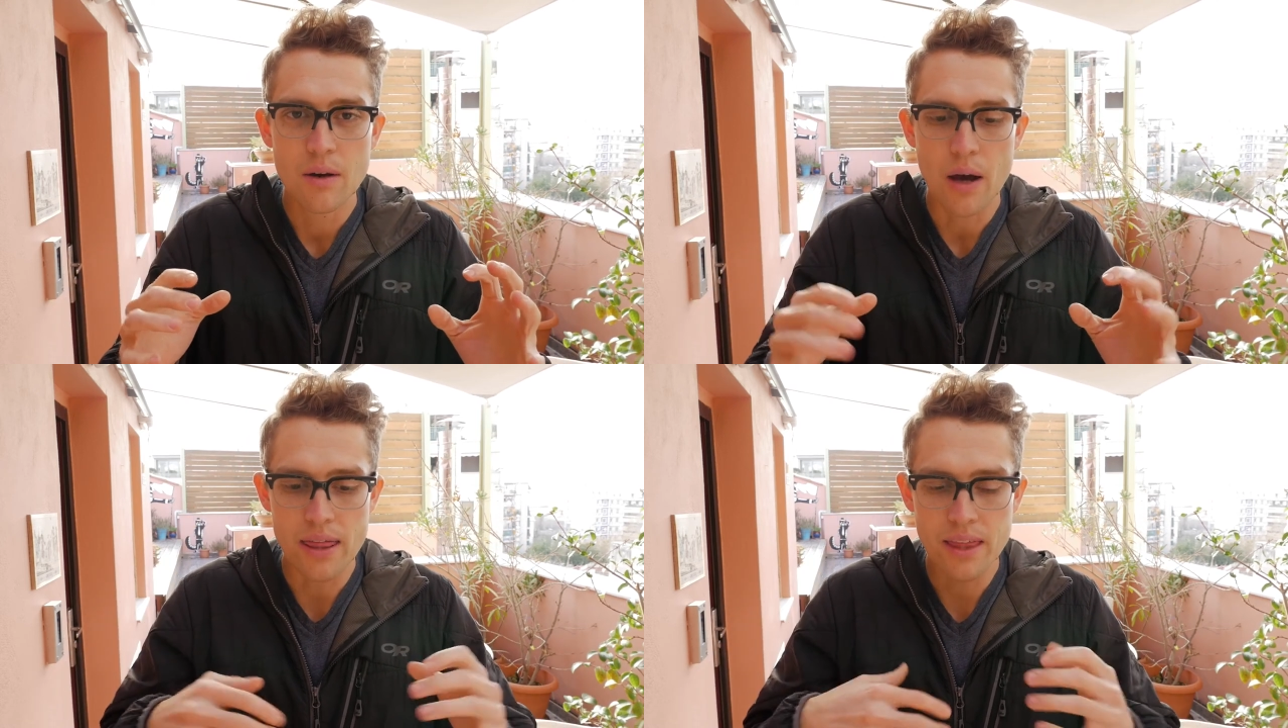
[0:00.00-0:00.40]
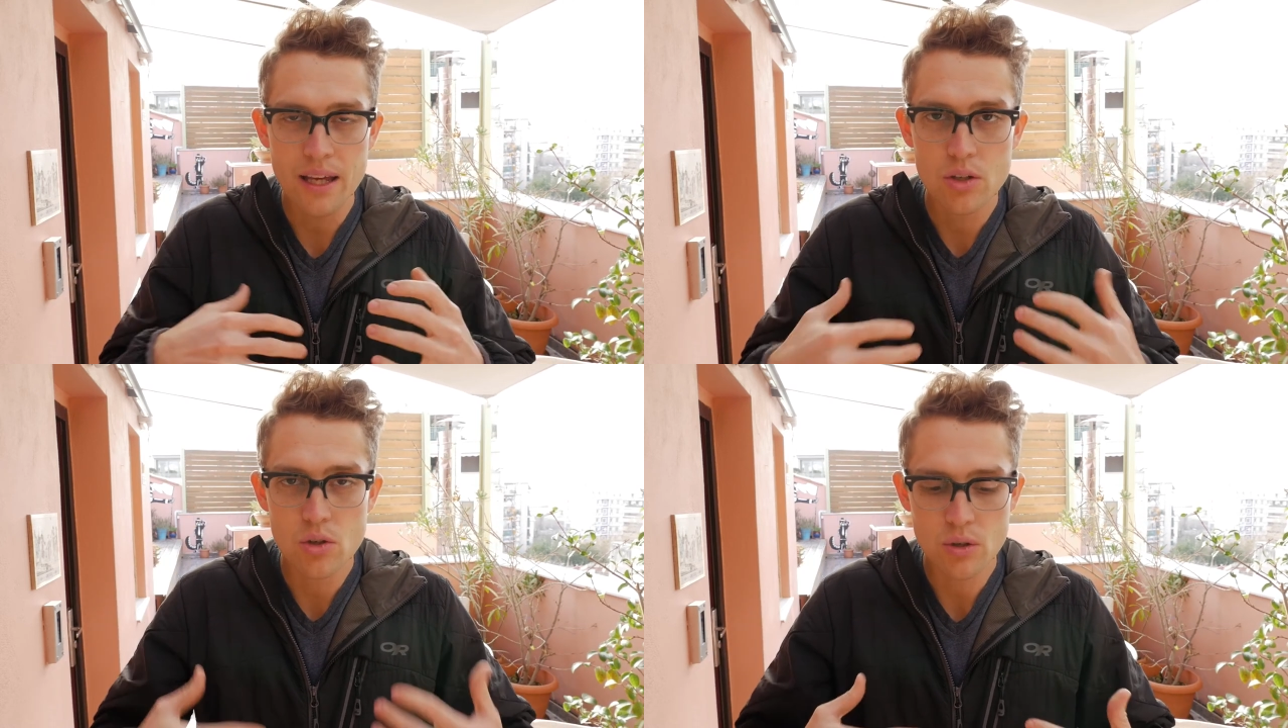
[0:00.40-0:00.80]
And
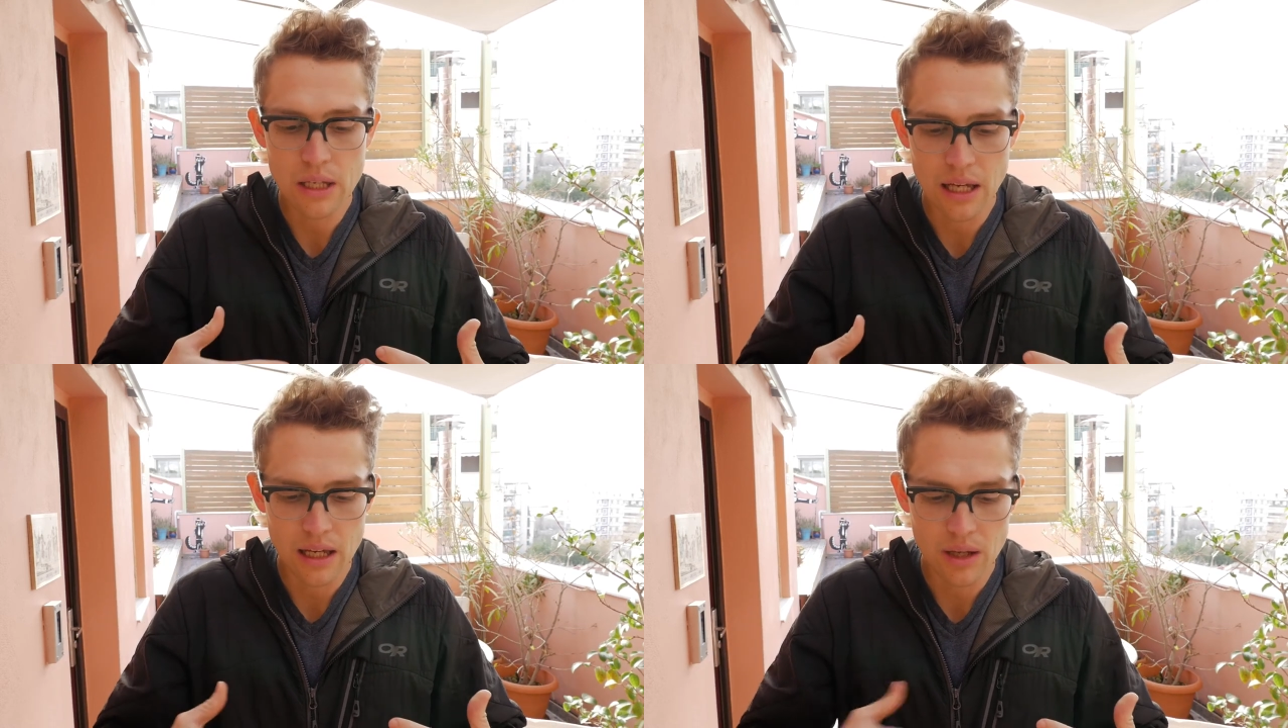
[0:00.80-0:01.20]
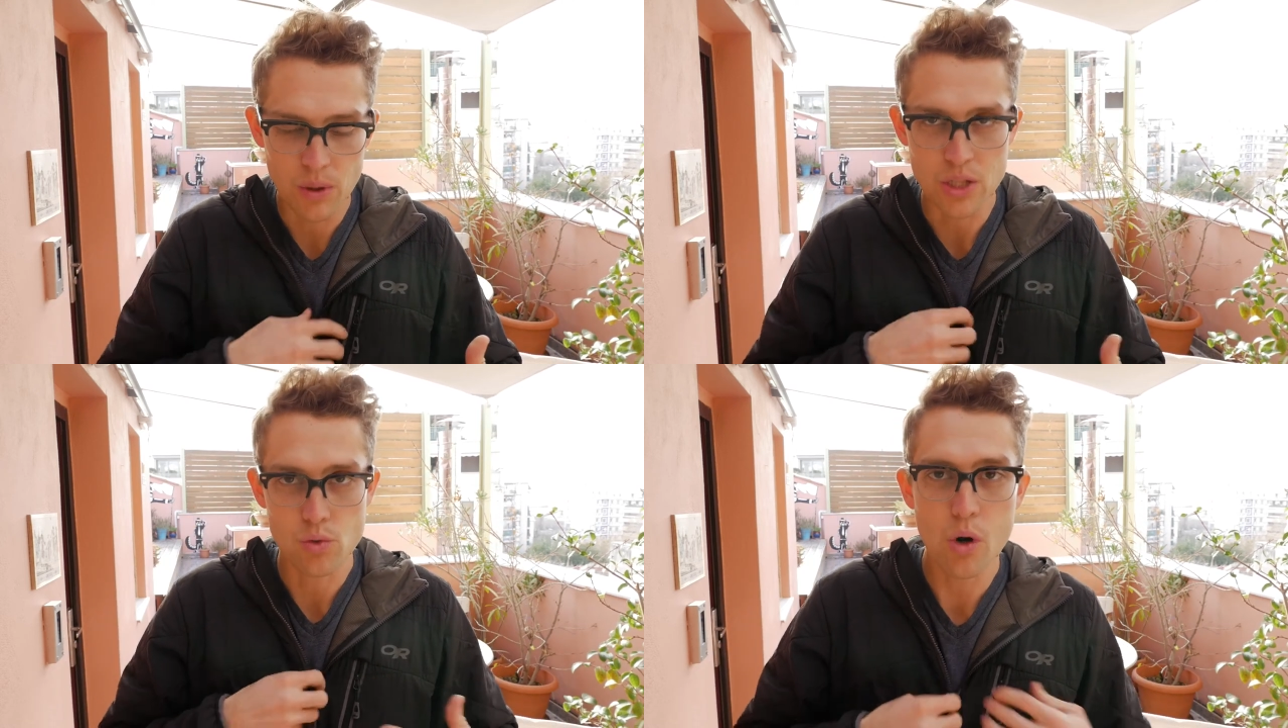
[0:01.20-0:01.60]
then you can,
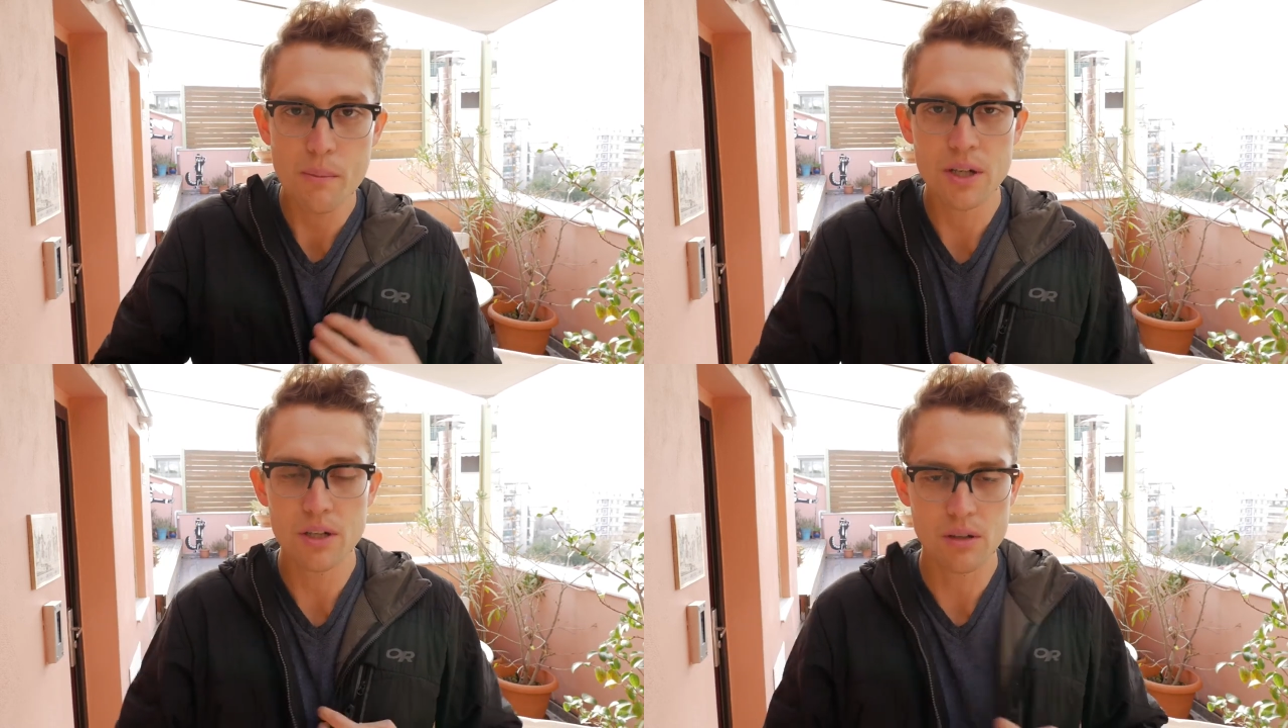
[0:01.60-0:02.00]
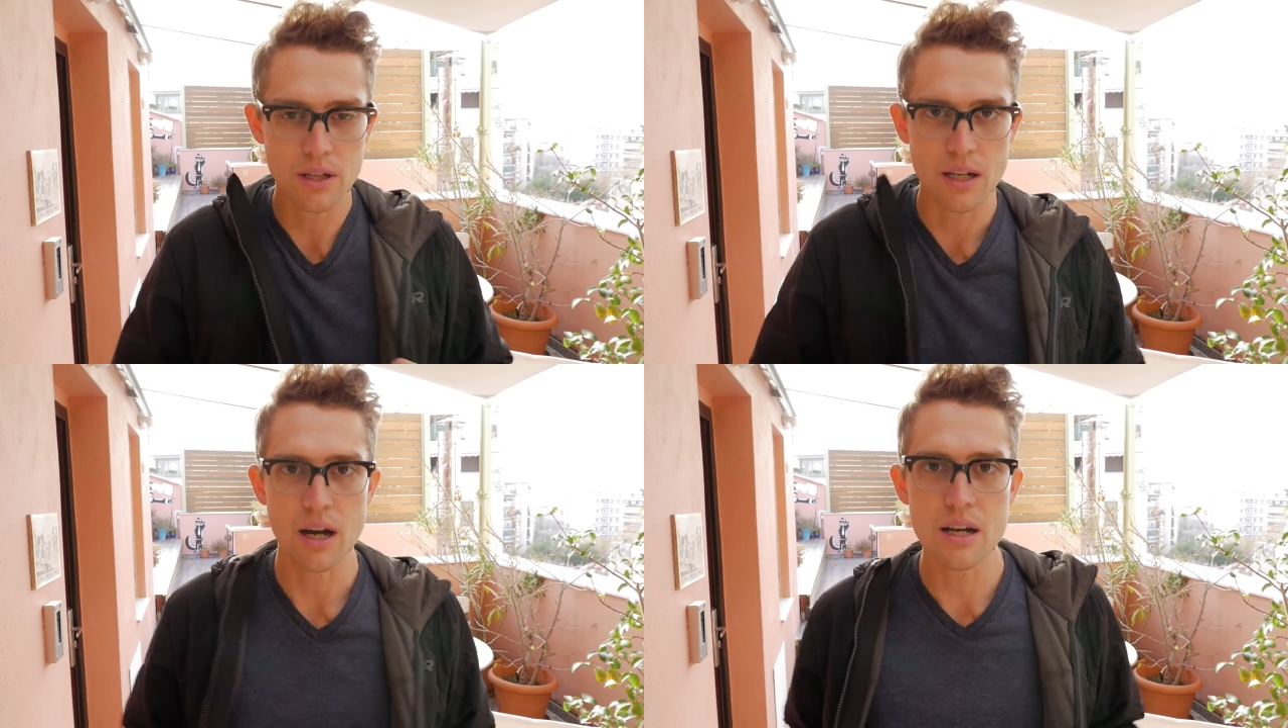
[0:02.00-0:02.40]
when it's warmer, you
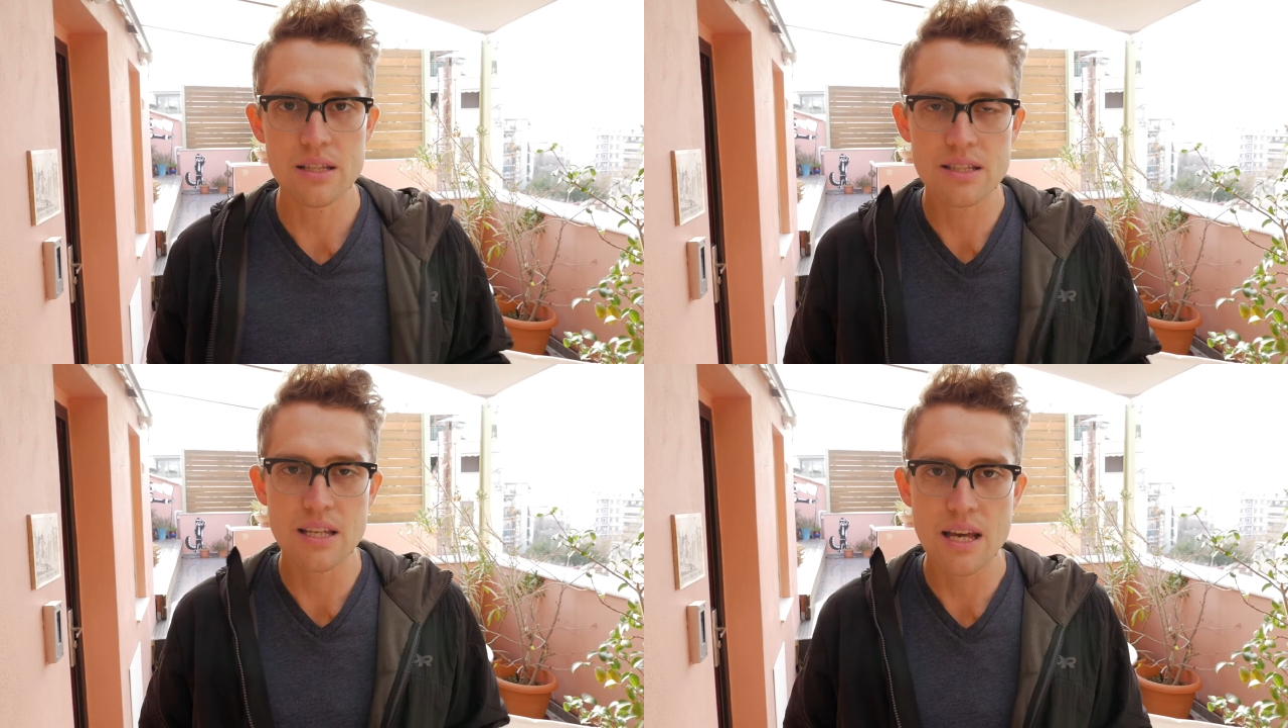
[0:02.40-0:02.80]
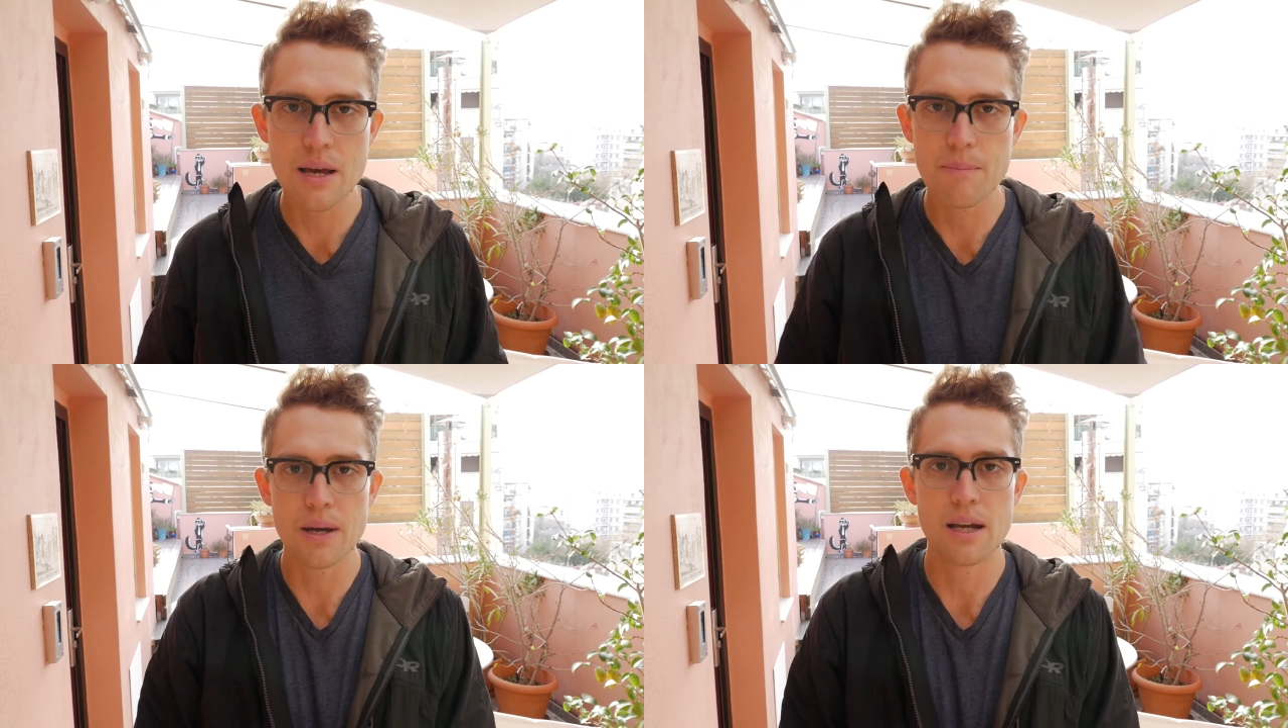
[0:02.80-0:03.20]
can
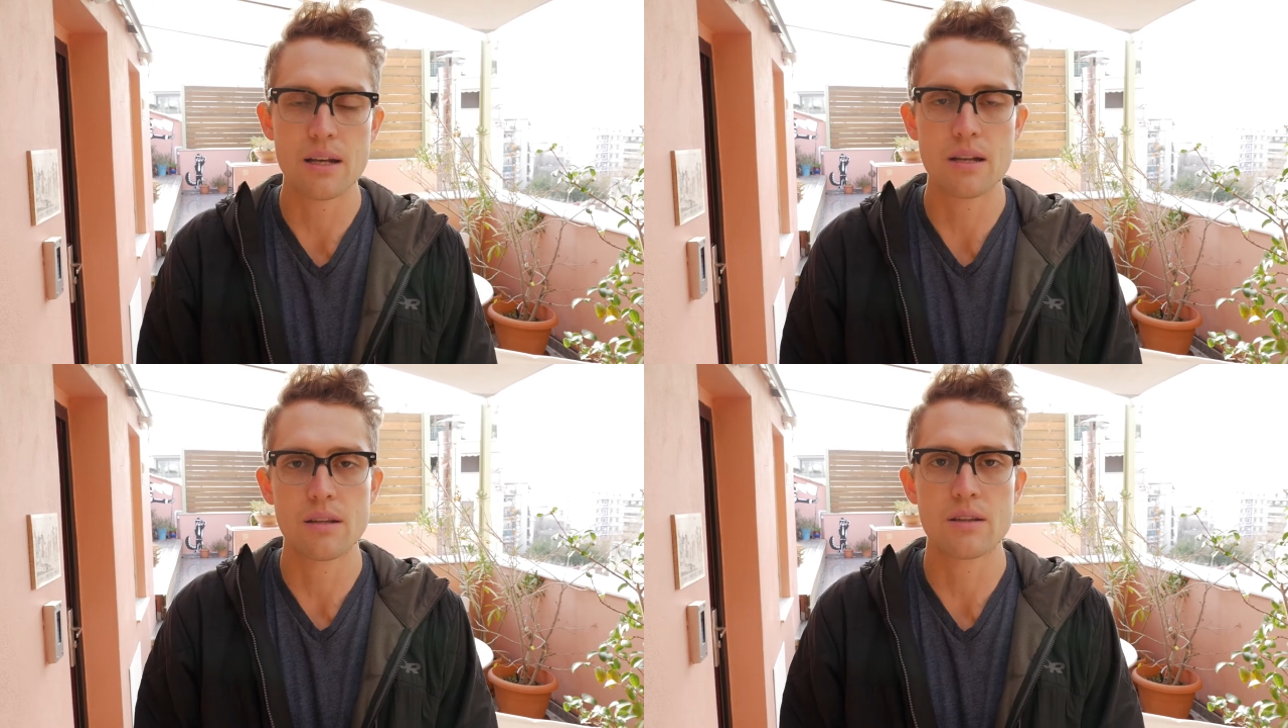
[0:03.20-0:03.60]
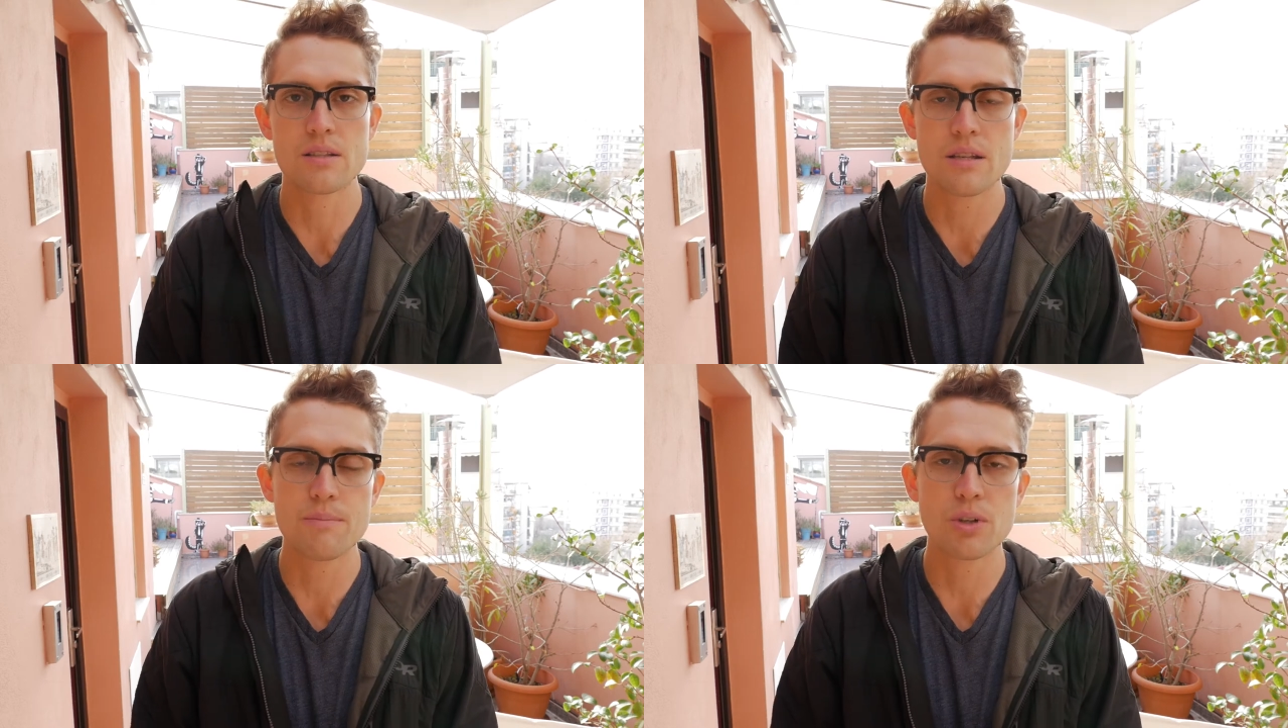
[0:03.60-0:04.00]
unzip and the
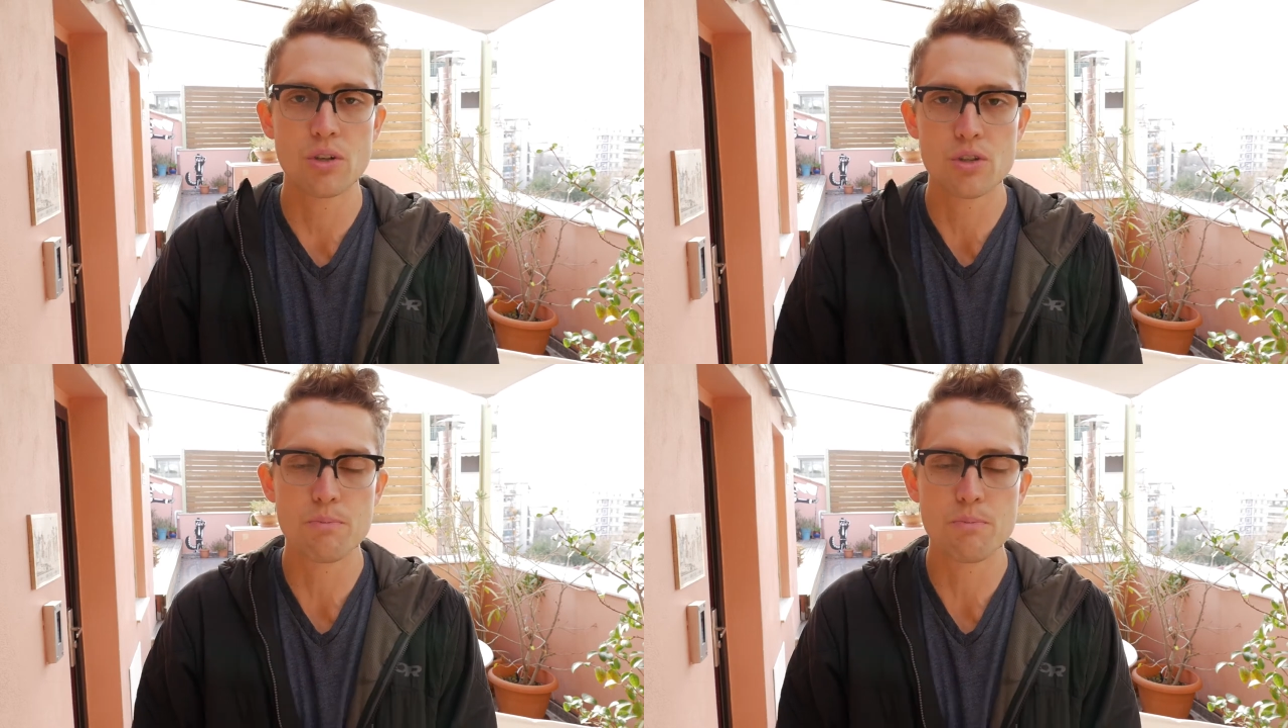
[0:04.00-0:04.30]
zipper goes